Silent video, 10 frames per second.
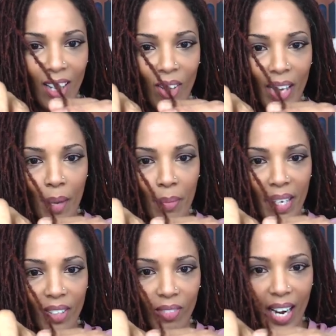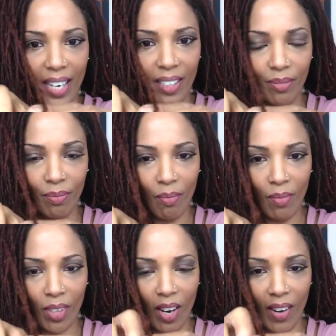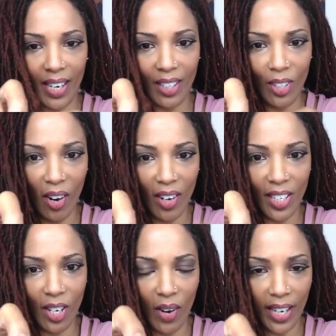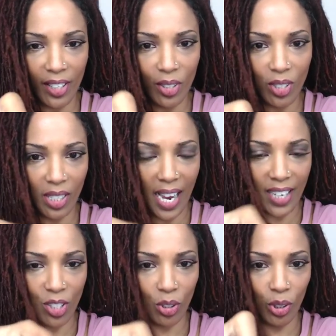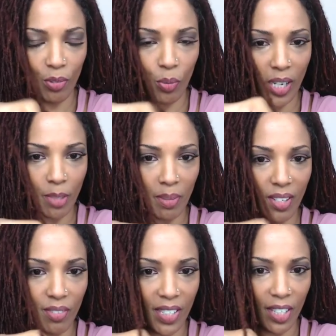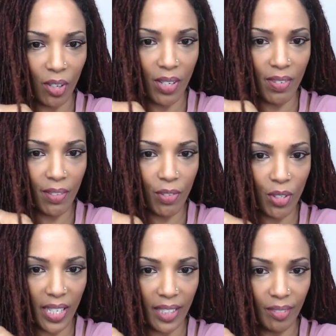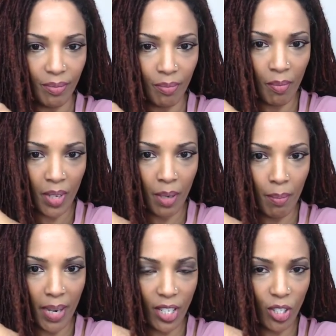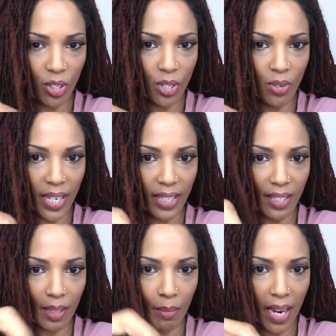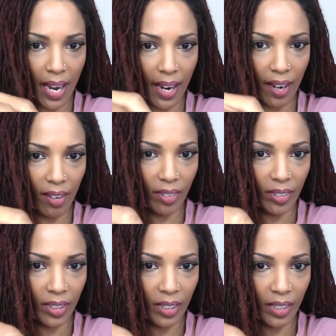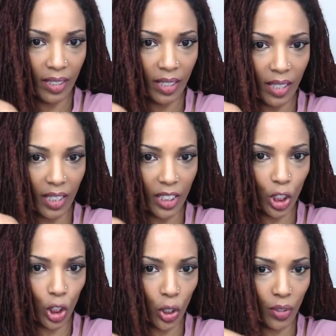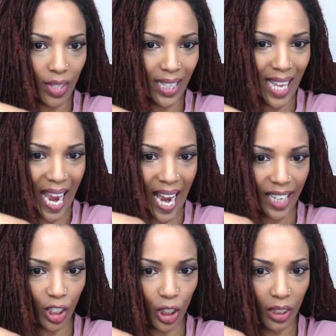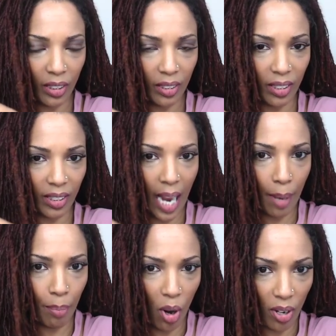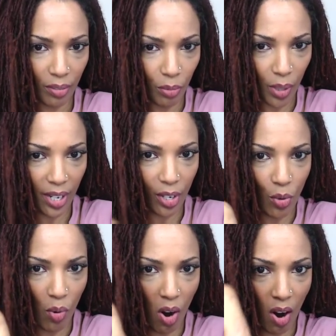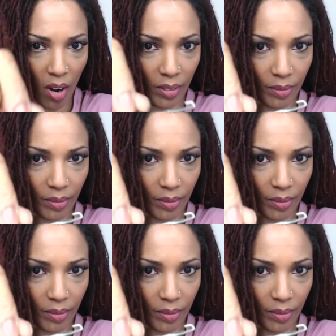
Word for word: Okay, I'm in, right? All right, you already know how to use a latch tool if you watched my other video. Even if you didn't, make sure you get some hair under the latch, the top part of where you are